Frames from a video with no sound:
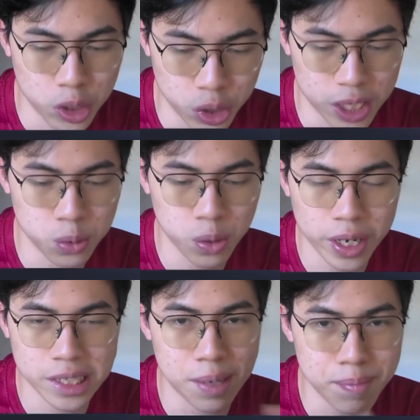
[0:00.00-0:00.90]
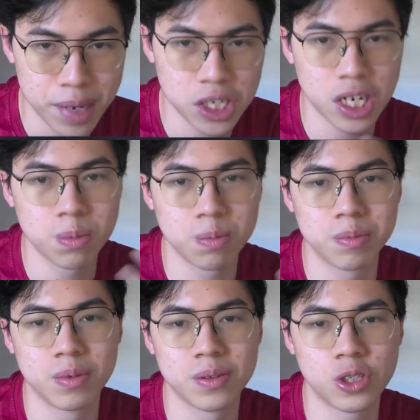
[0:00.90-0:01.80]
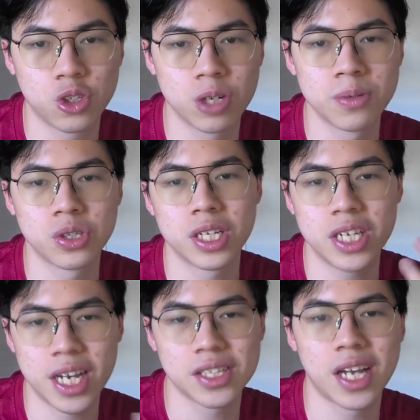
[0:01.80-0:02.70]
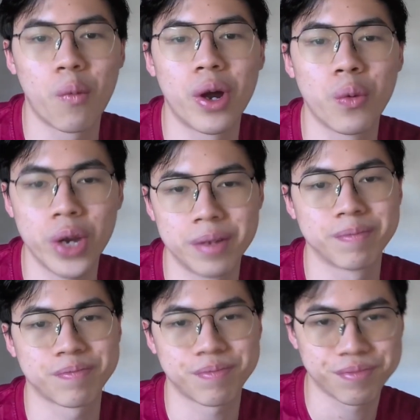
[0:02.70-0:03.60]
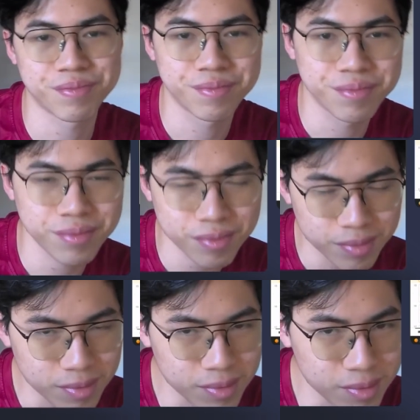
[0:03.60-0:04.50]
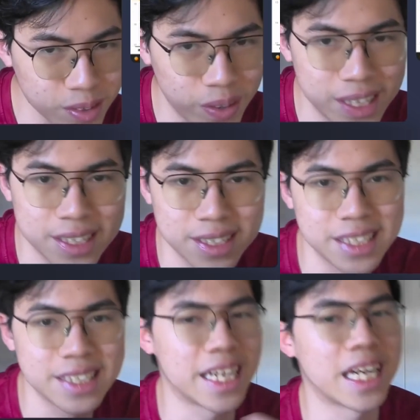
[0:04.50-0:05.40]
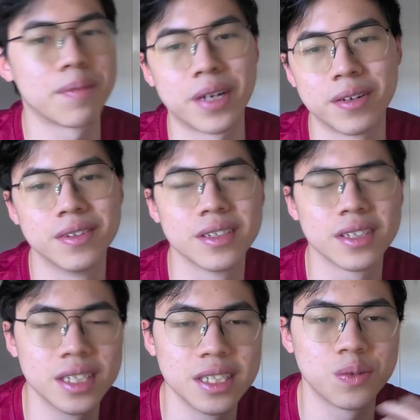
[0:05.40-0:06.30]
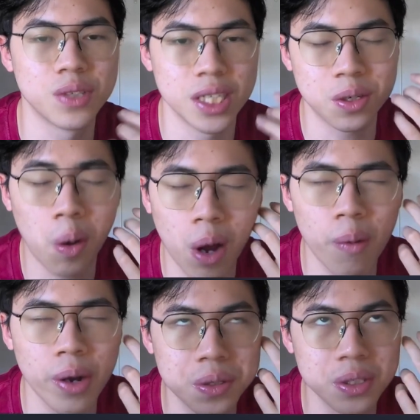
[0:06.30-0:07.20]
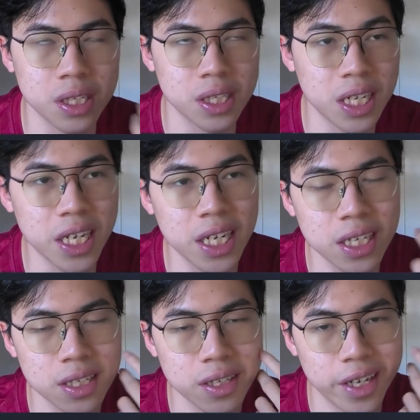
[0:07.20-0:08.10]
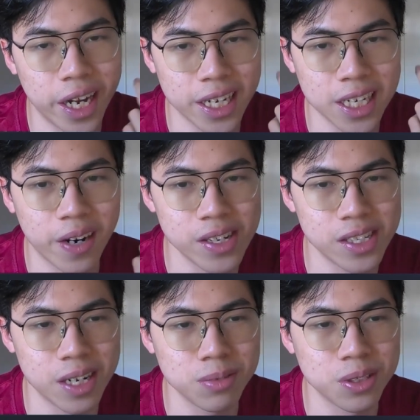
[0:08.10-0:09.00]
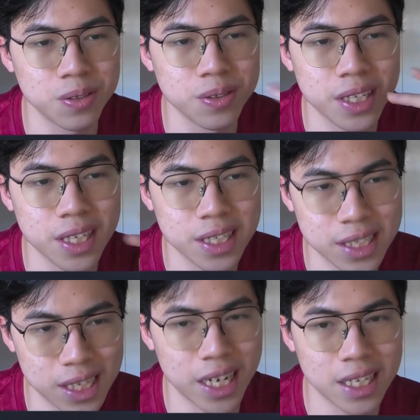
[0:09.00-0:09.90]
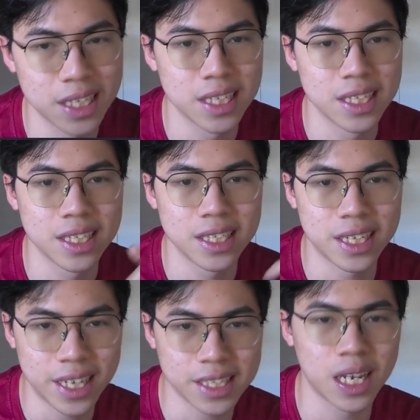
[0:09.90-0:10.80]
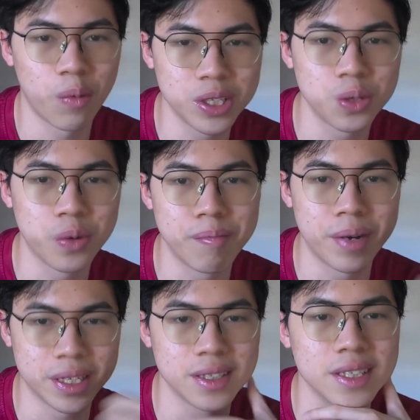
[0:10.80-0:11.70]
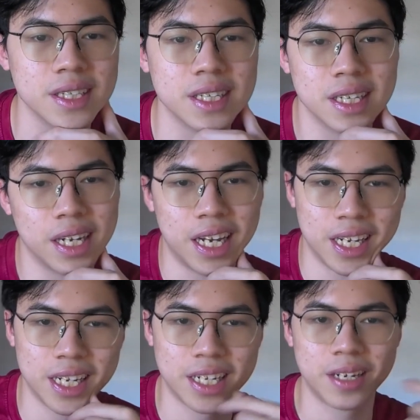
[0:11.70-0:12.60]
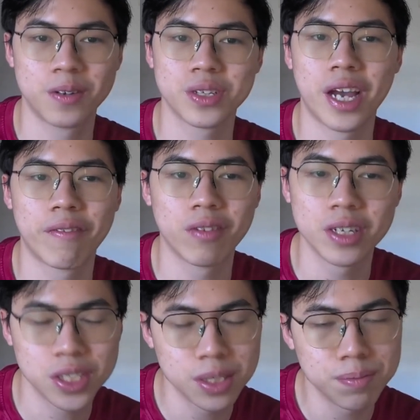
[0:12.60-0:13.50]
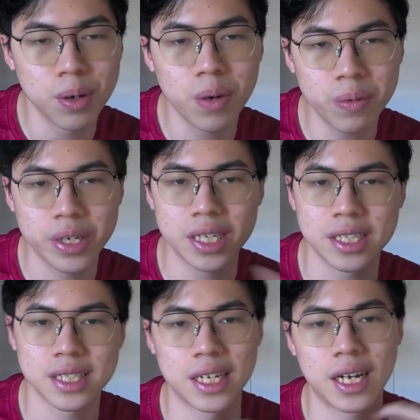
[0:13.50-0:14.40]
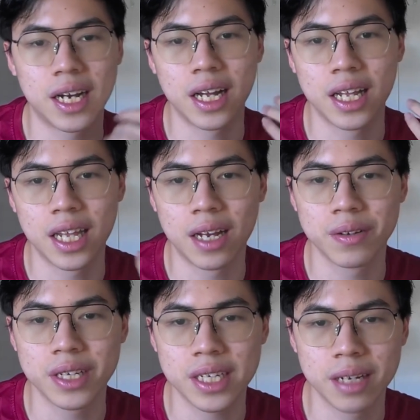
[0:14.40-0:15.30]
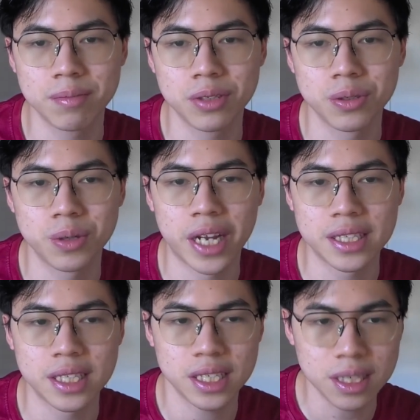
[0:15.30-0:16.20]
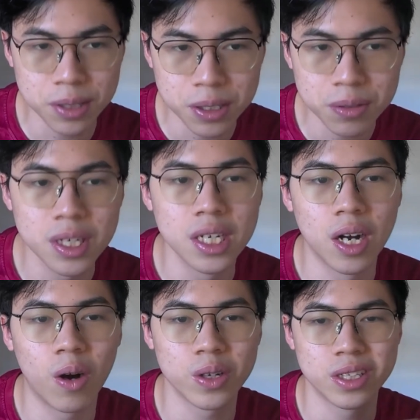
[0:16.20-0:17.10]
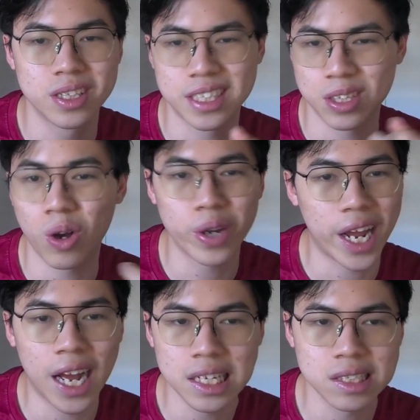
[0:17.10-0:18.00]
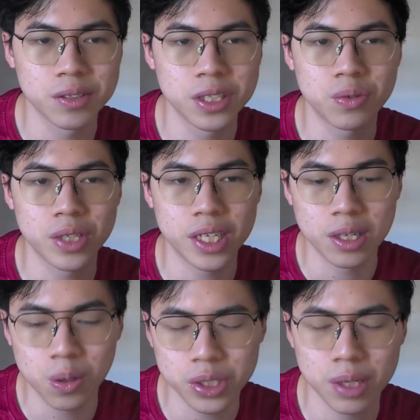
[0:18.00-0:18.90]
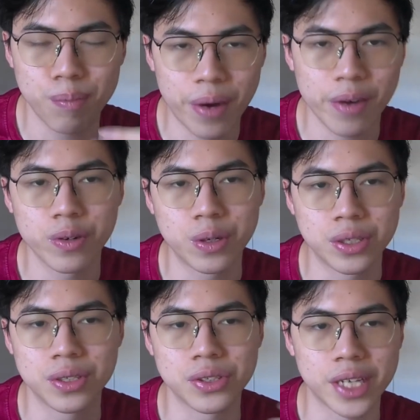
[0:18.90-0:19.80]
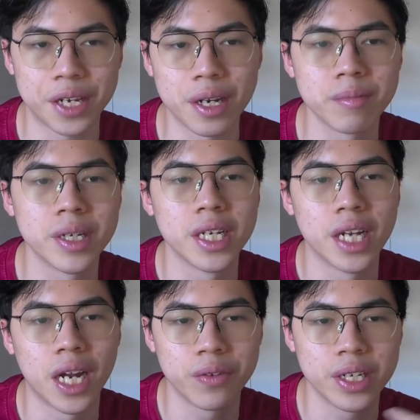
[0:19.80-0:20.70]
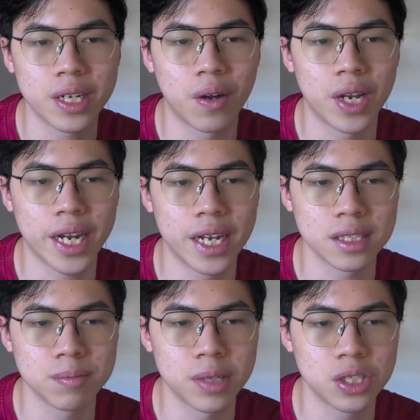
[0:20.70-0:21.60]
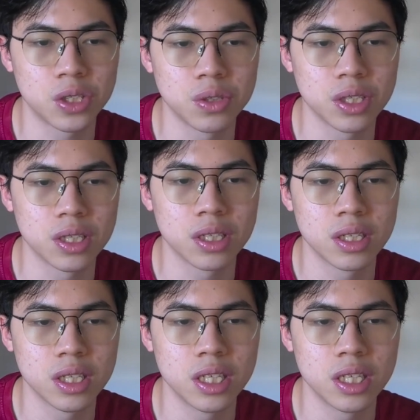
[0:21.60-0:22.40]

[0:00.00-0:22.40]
good, as well as they match it up with the description to say, yes, I want to win, rather than saying sign up now. So this is really to call out what users are thinking and encourage them to select the yes, I want to win button. And then they also have a simple one where they're just allowing them to enter the email, or that's all they ask. So this really lowers the barrier for users to sign up and really collect as much user